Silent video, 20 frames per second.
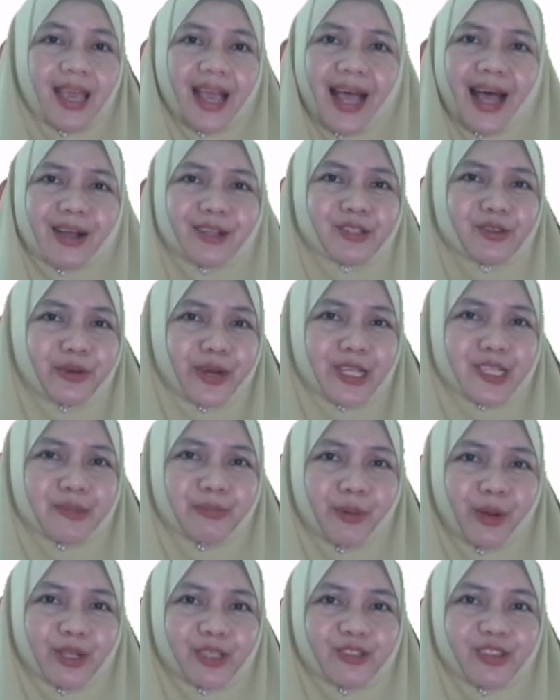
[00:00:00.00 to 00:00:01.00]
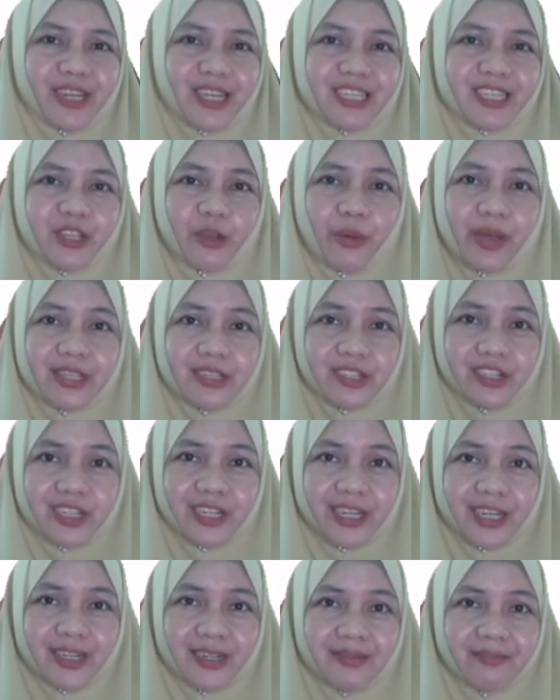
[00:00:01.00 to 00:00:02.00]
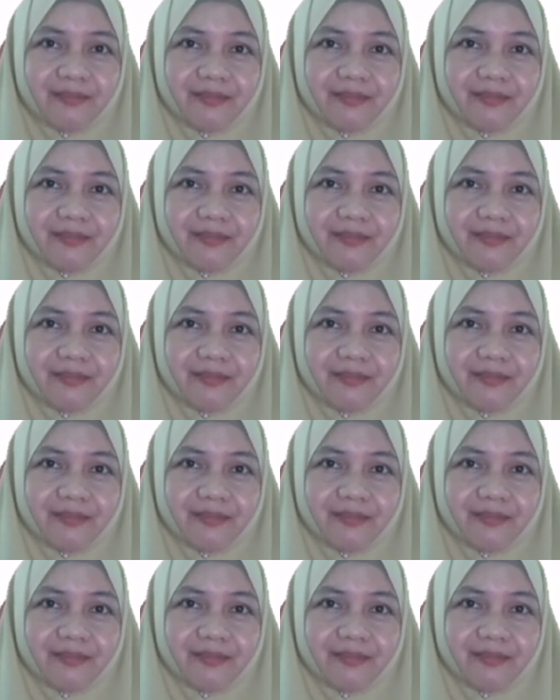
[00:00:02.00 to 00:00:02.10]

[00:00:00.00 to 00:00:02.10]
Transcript: How to respond to this question?